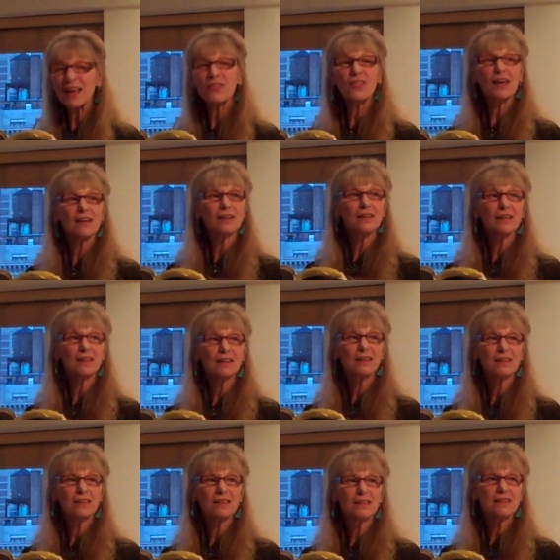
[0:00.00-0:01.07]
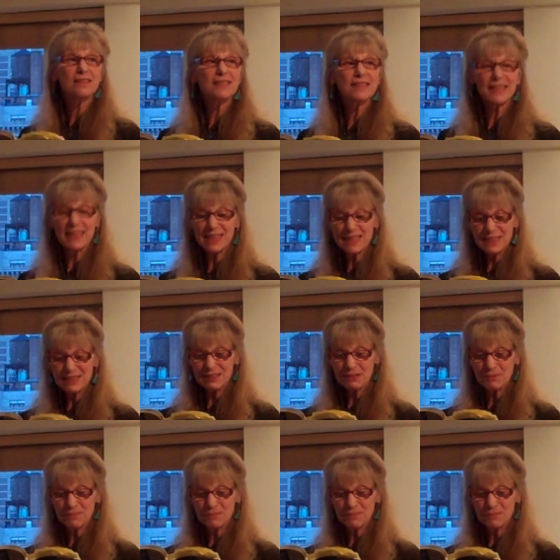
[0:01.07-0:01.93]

and then sleet.